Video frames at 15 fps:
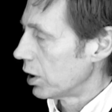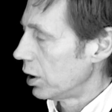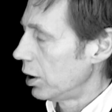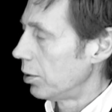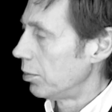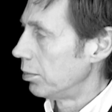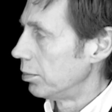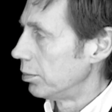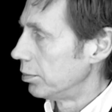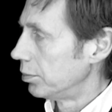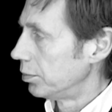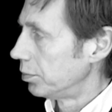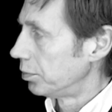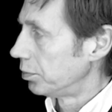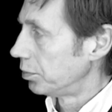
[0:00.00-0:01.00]
and it's interesting just to
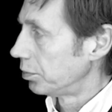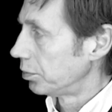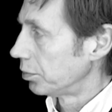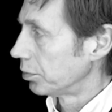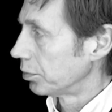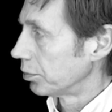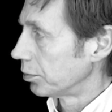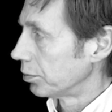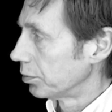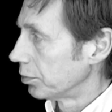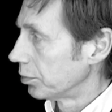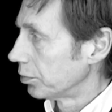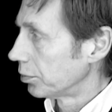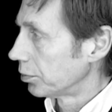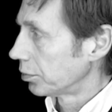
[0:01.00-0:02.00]
hear you talk about him
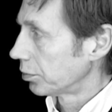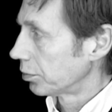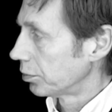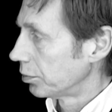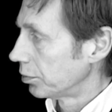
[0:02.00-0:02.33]
drawing, because I